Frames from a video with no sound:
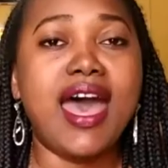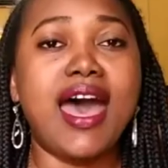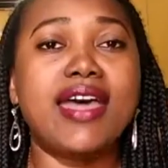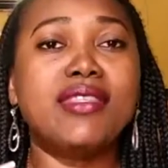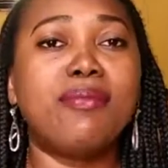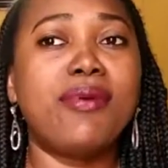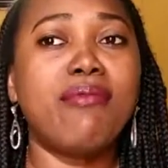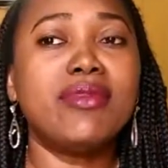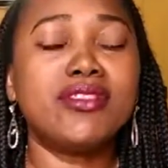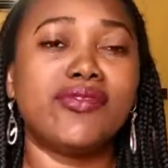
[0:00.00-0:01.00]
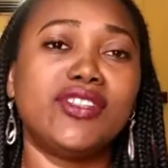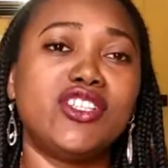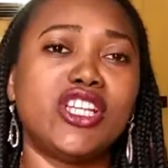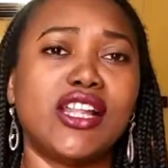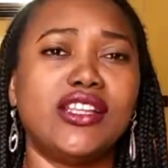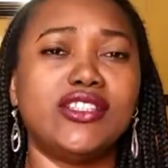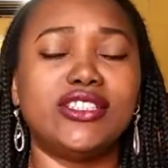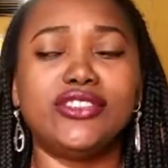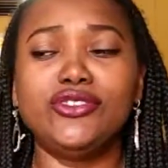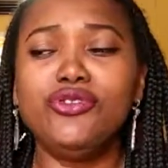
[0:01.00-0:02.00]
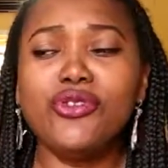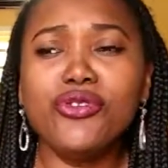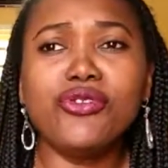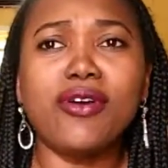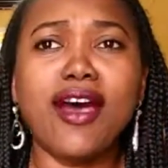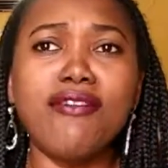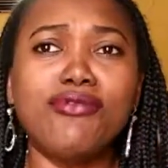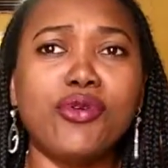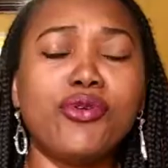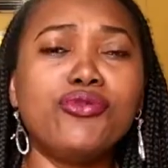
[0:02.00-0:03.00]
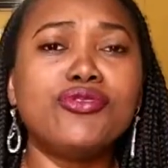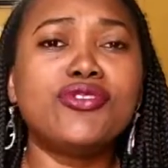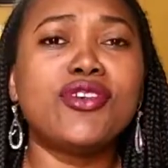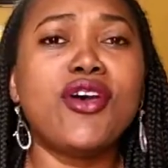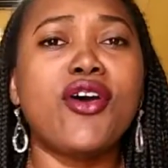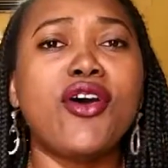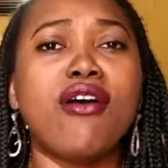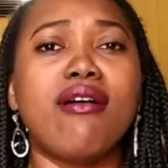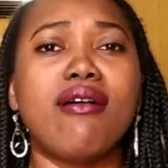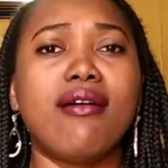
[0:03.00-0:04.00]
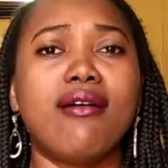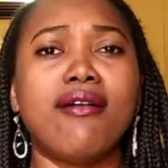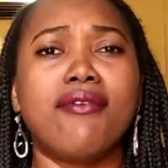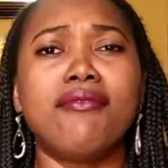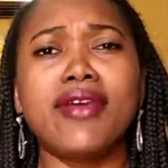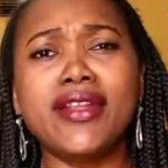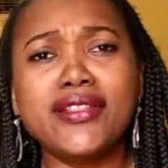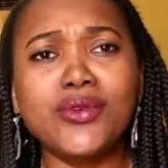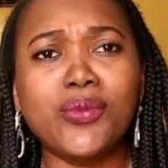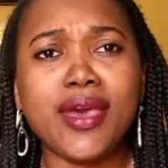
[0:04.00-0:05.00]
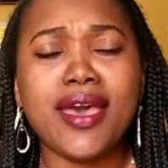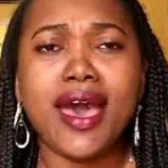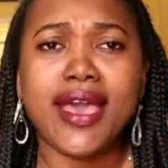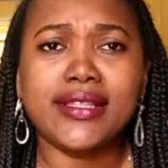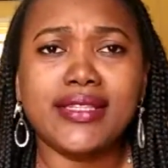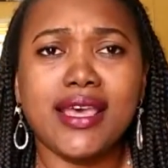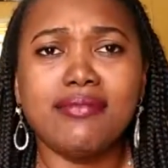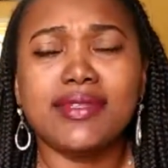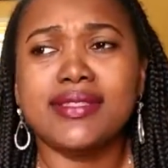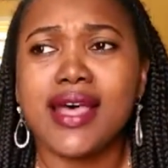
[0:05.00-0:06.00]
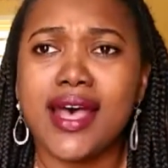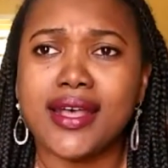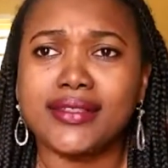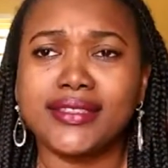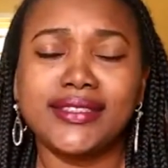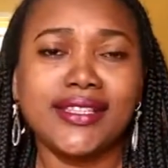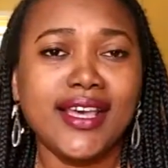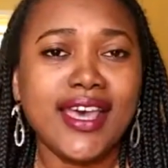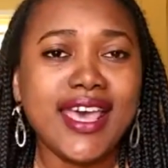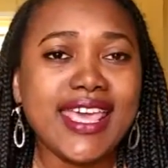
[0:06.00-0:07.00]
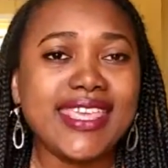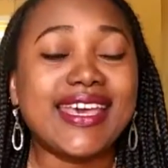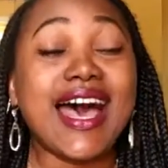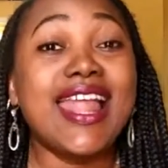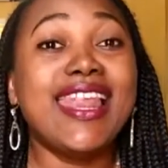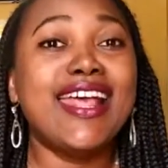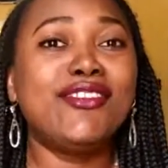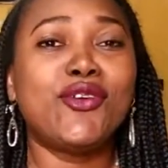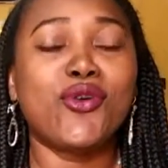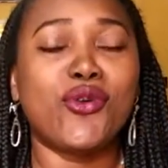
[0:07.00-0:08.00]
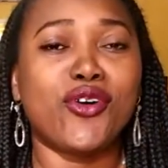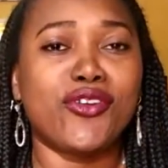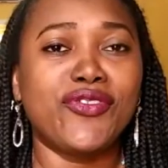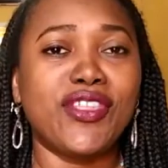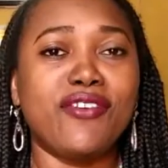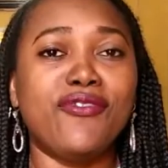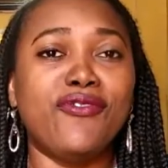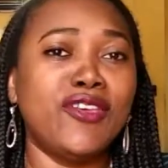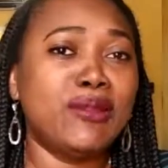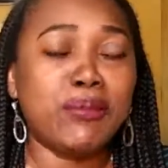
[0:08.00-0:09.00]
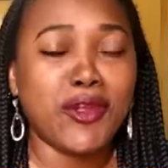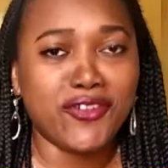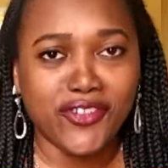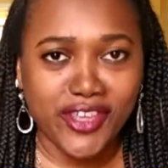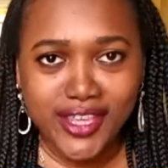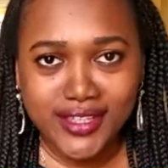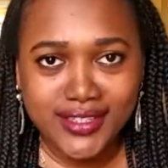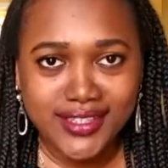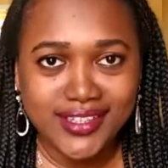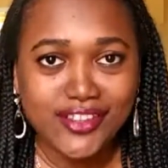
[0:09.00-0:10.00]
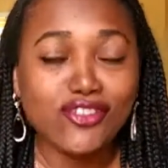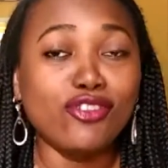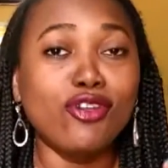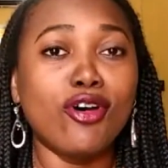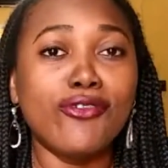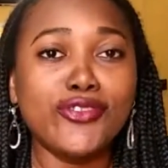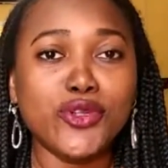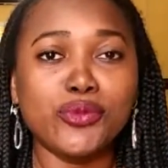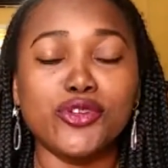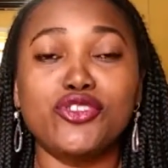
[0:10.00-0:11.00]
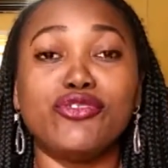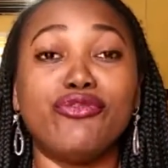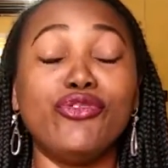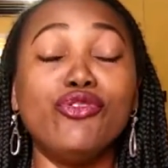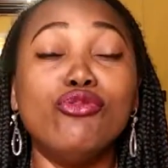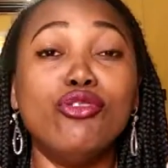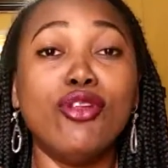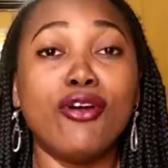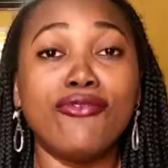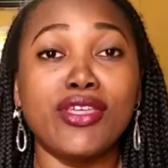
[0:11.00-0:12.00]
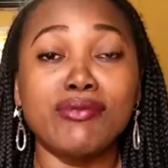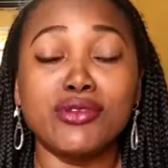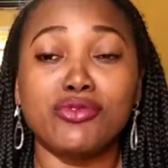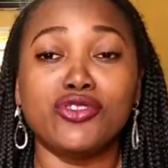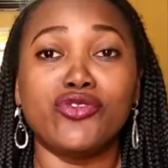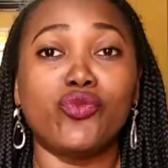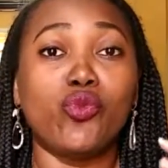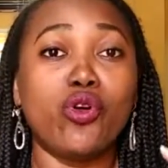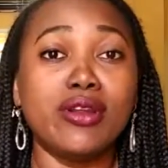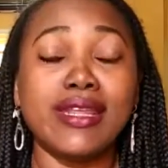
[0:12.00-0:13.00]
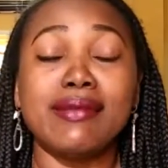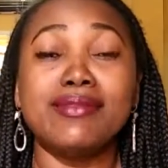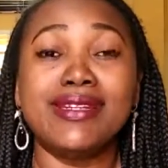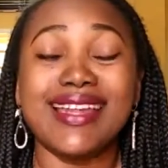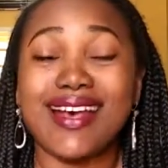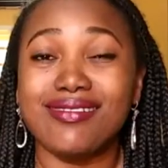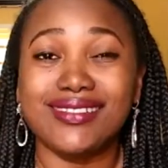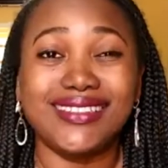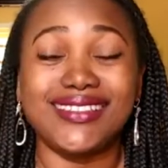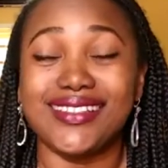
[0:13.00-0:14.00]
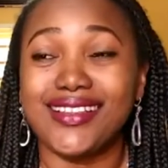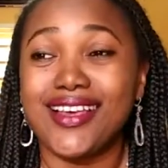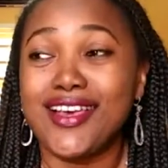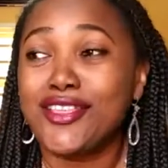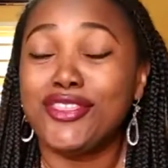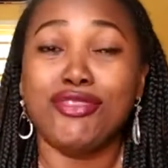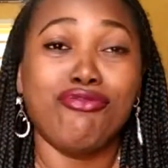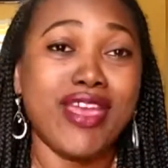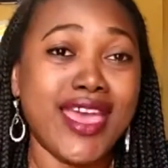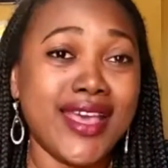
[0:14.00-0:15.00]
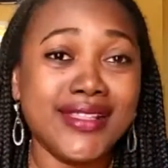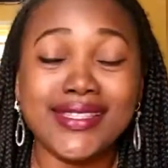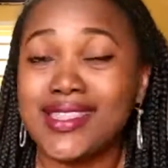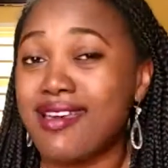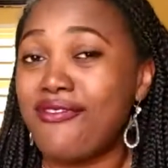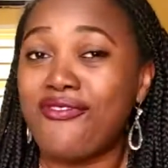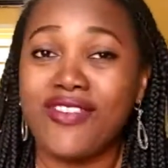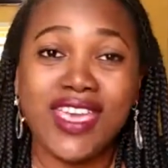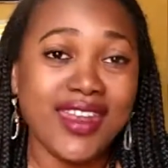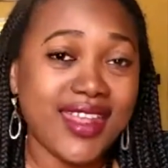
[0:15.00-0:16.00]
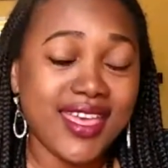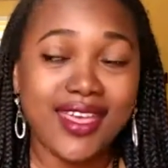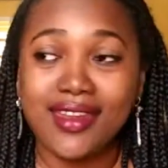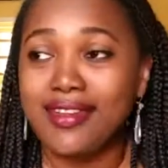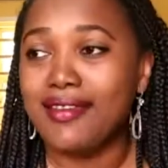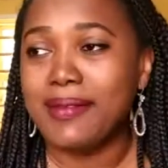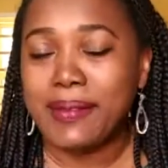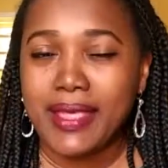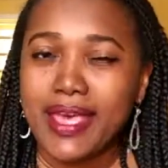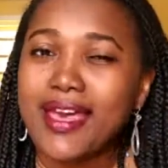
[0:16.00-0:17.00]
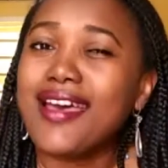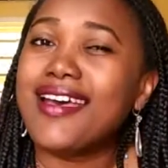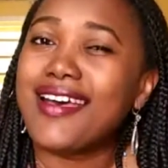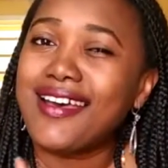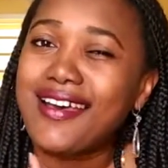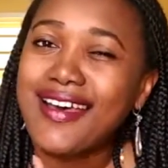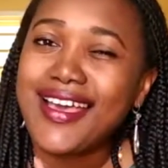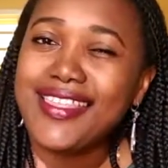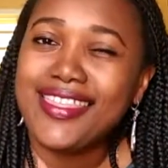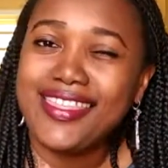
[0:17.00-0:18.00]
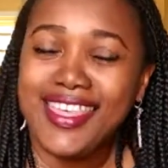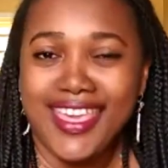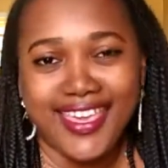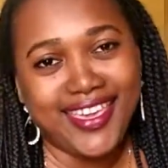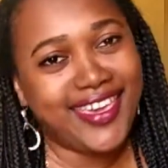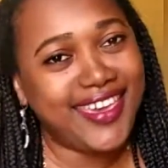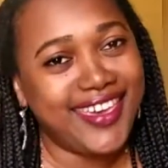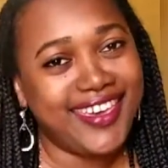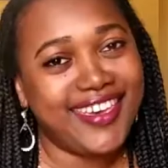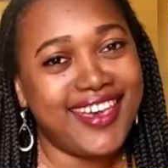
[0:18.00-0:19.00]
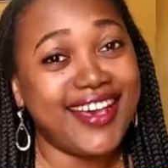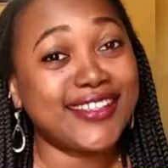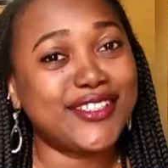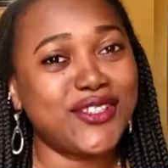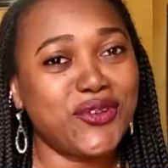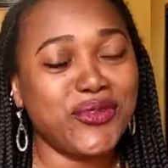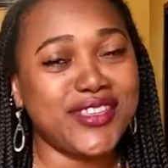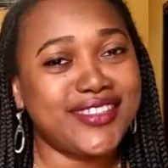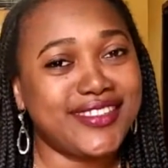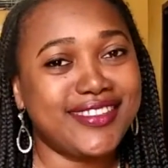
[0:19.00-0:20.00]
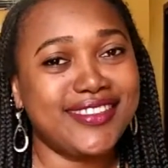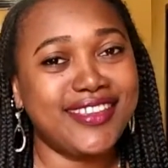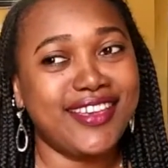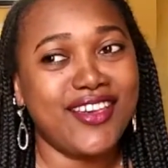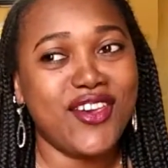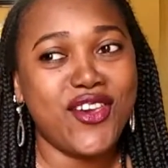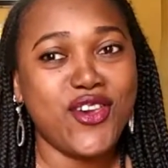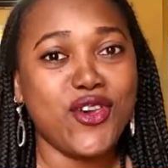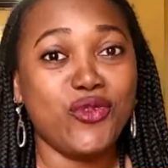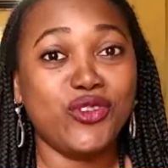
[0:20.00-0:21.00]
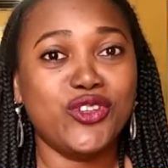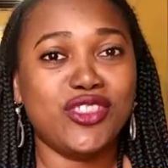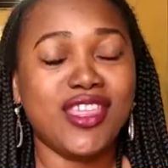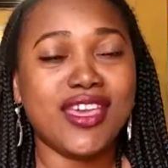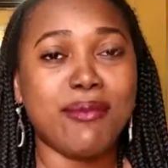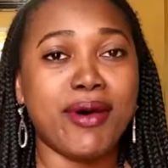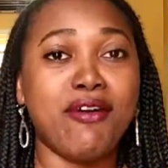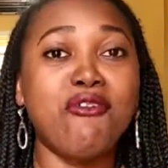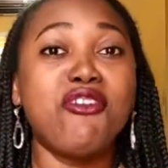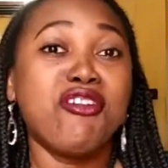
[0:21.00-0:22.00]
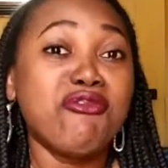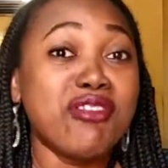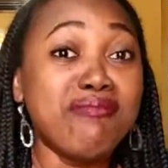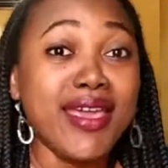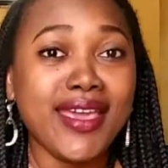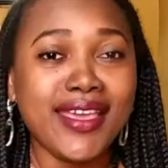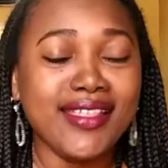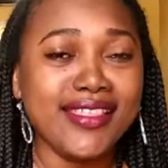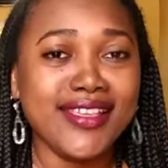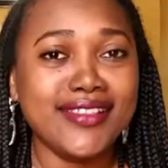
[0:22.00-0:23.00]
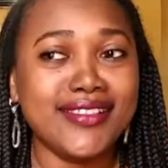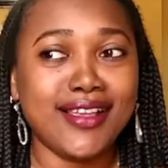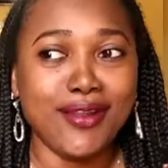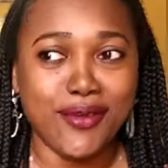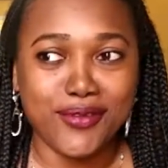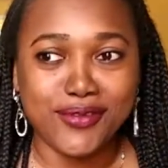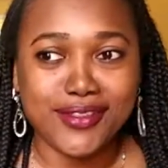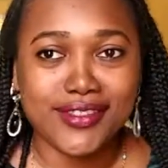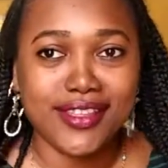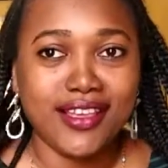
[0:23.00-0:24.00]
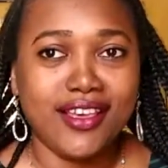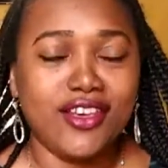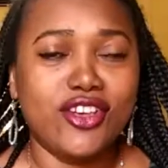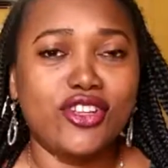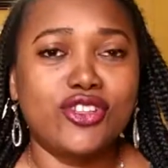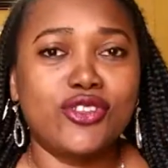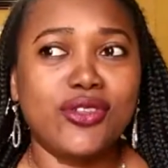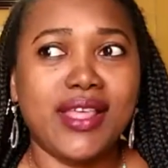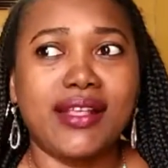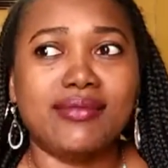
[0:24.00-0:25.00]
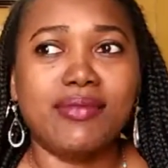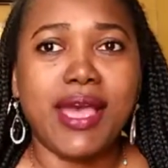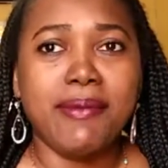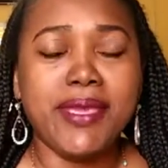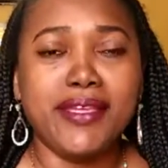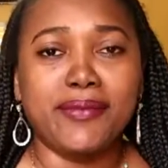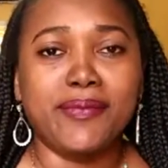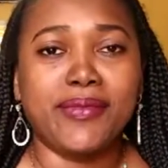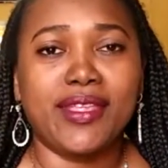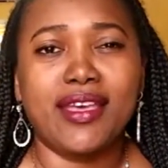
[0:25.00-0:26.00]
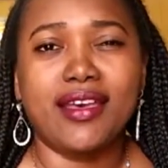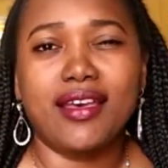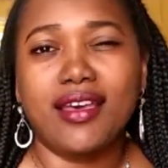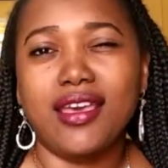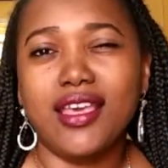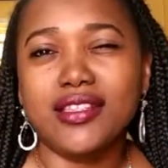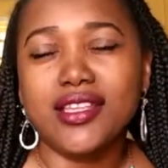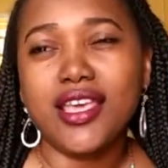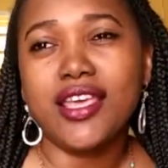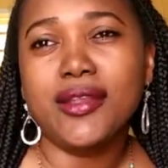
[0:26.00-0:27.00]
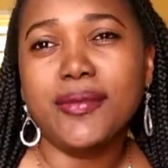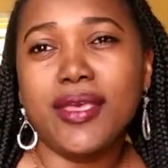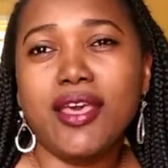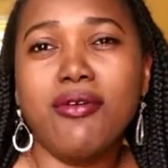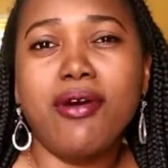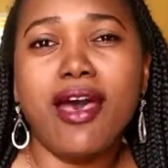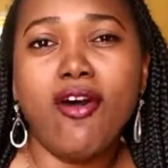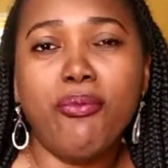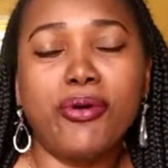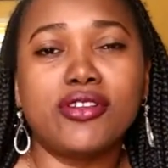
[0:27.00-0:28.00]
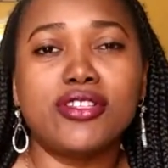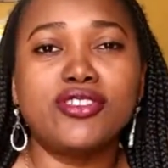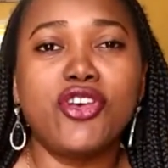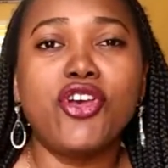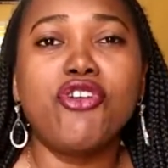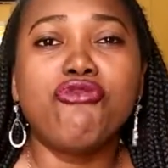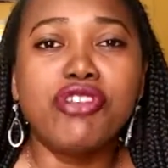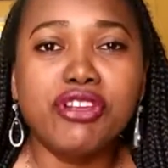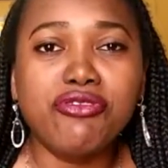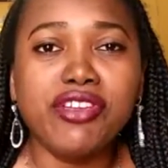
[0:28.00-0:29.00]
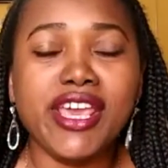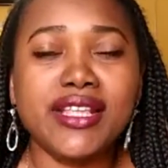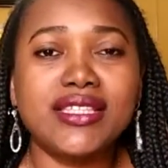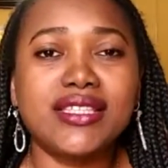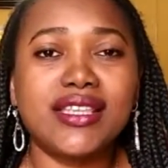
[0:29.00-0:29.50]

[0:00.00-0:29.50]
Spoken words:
And the premise of this challenge is you have those ready to wear items that you can't let go of. They fit perfect. You love so much. You love them so much. You've worn them down to the threads. They're faded. I think as sewists, we should think about remaking these clothes so that it will help us recreate